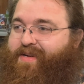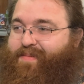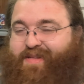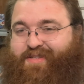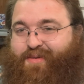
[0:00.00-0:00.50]

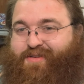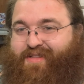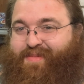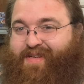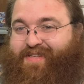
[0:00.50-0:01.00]
about Star Wars
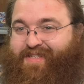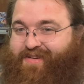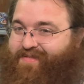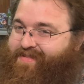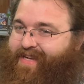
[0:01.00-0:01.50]
Unlimited,
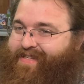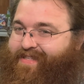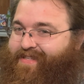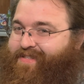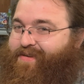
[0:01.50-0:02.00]
so that's
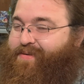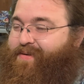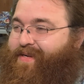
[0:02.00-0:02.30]
nice too.